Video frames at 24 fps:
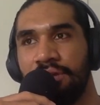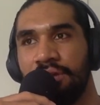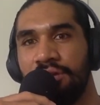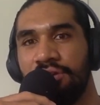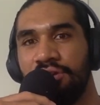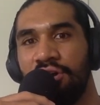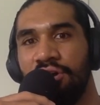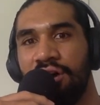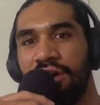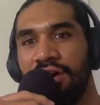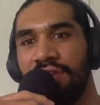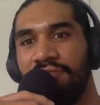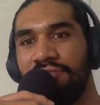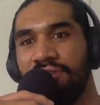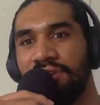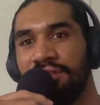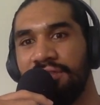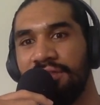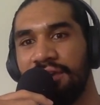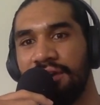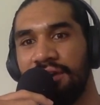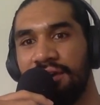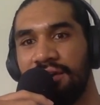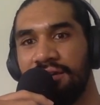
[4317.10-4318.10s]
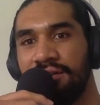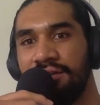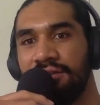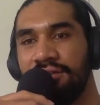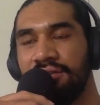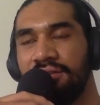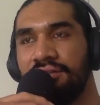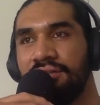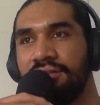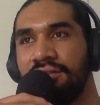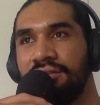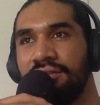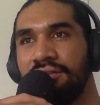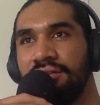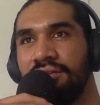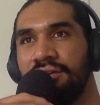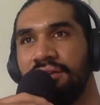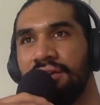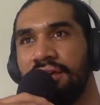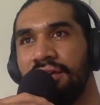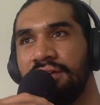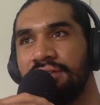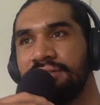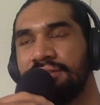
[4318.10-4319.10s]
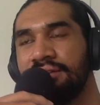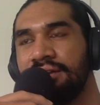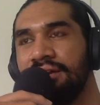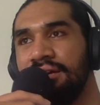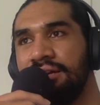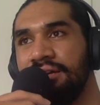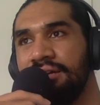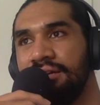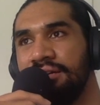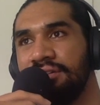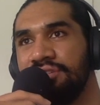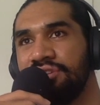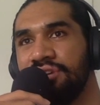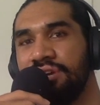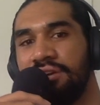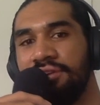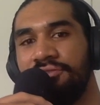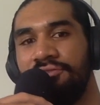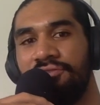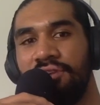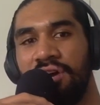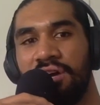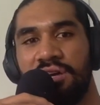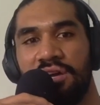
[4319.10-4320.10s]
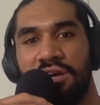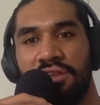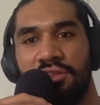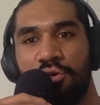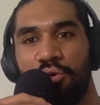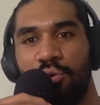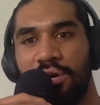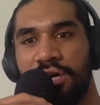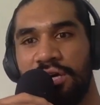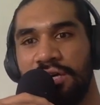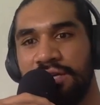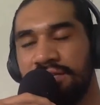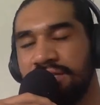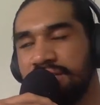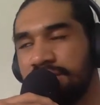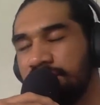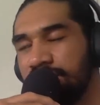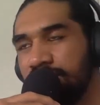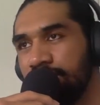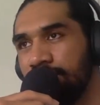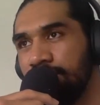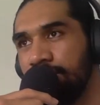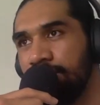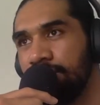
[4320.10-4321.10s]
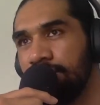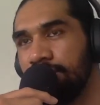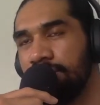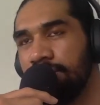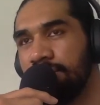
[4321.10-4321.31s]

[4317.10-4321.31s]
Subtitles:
Not having that, it's kind of trying to find other ways to